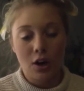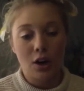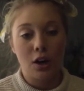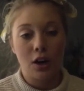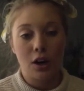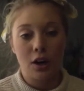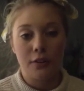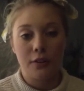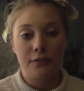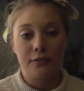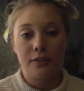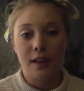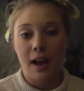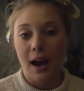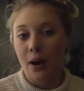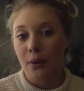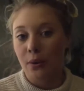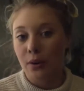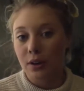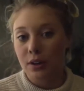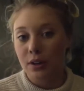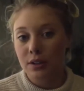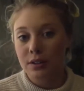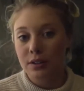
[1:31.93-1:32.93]
her
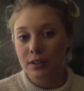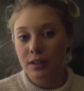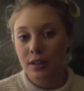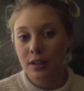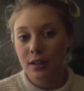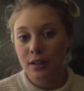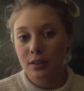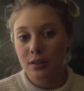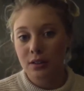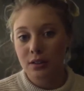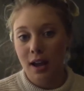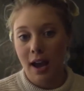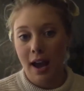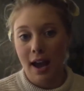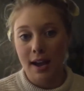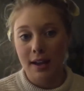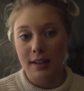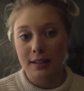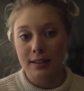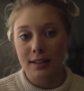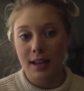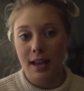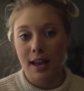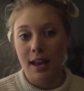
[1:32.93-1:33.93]
flowers
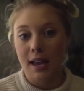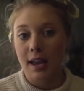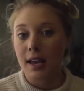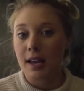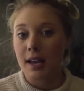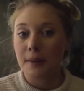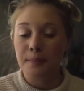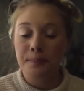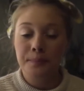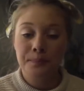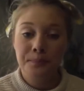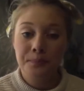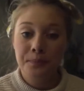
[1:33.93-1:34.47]
as a